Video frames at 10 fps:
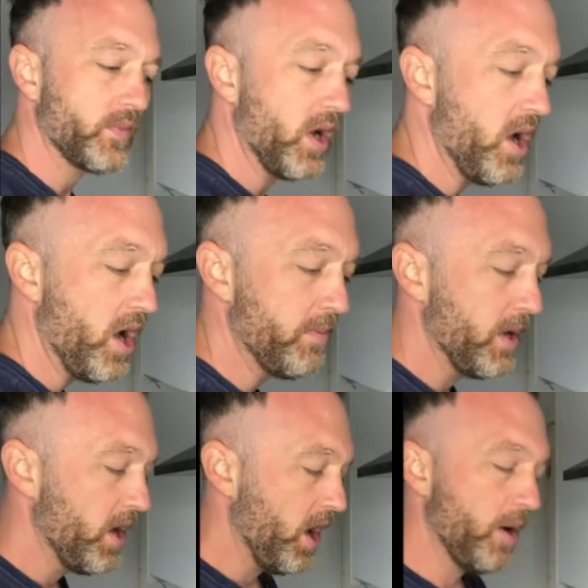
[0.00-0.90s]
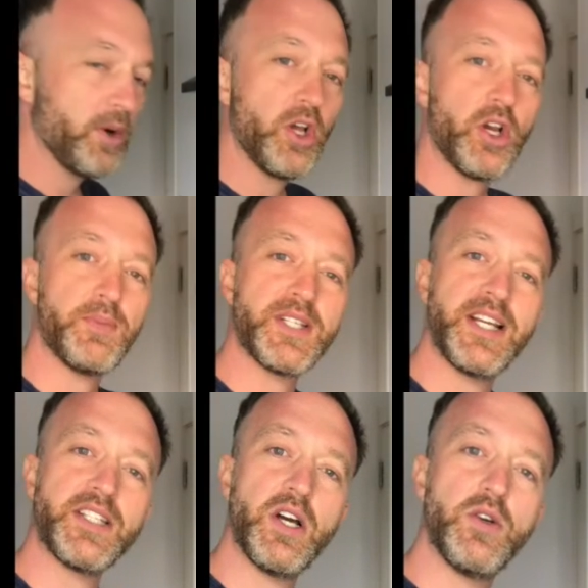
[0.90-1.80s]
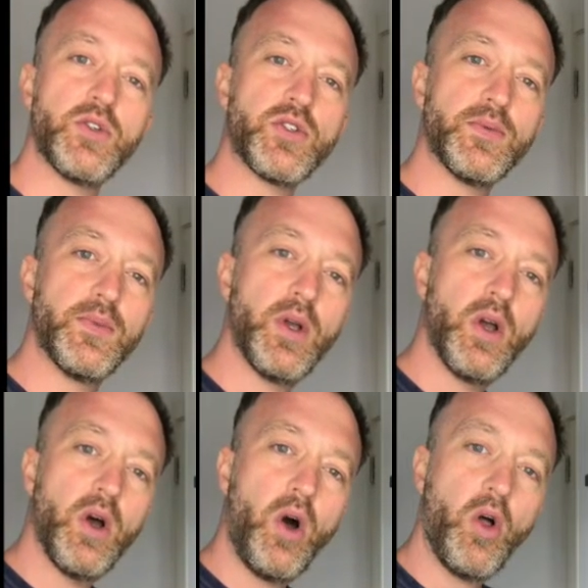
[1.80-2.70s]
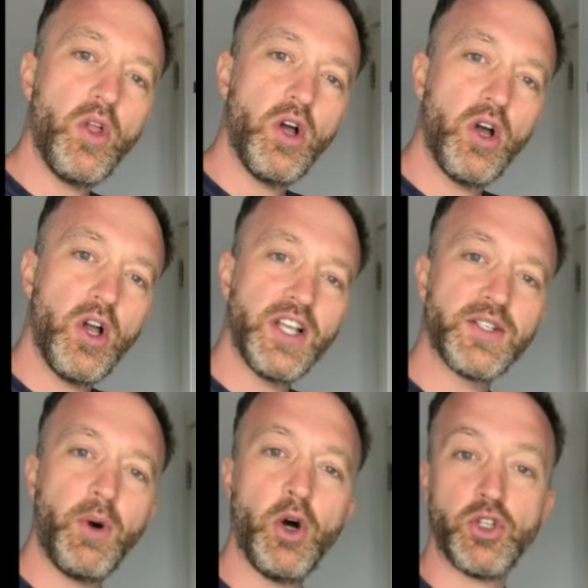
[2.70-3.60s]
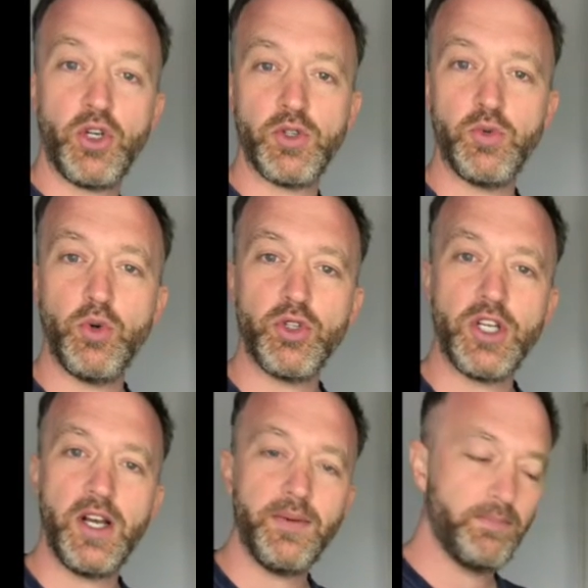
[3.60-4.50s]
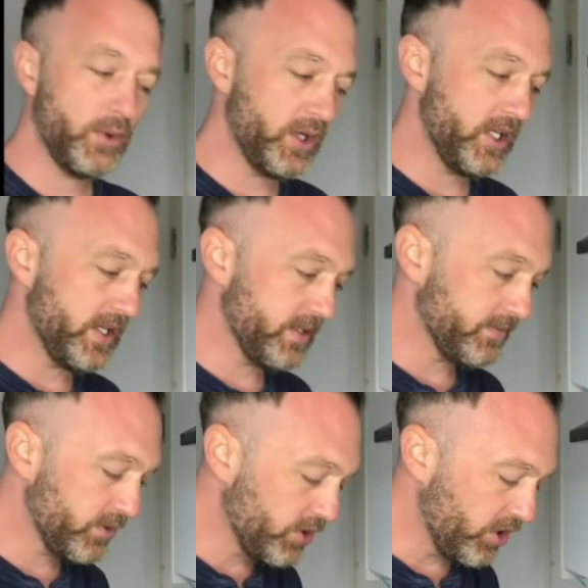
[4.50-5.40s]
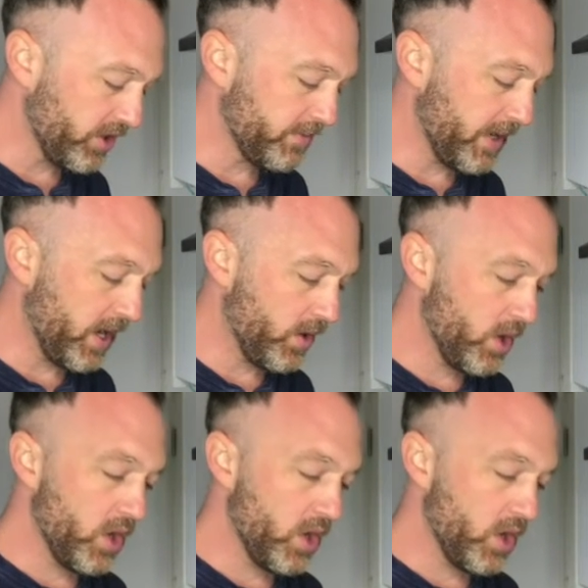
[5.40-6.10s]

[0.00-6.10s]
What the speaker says: I'm going to cook the potatoes in some hot salted water, boil it, cook them out.